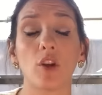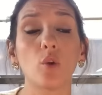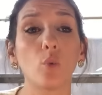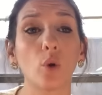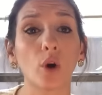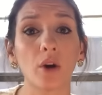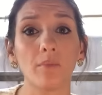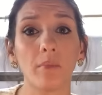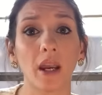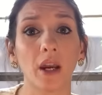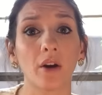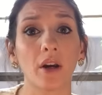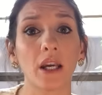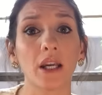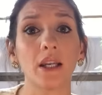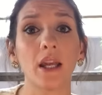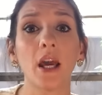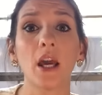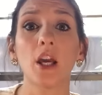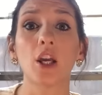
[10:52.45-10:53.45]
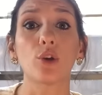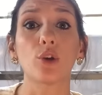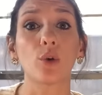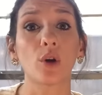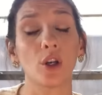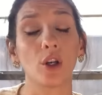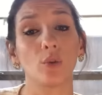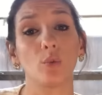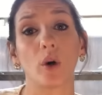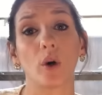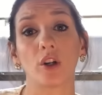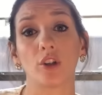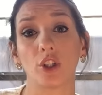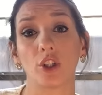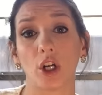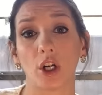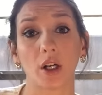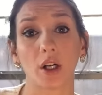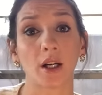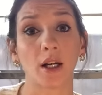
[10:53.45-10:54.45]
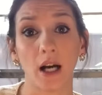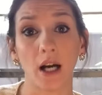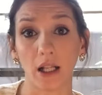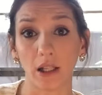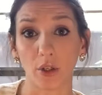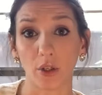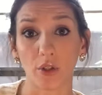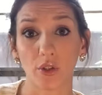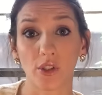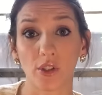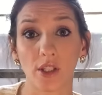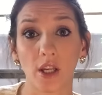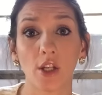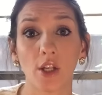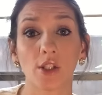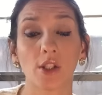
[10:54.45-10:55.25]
you weren't married, you couldn't wear dark colors.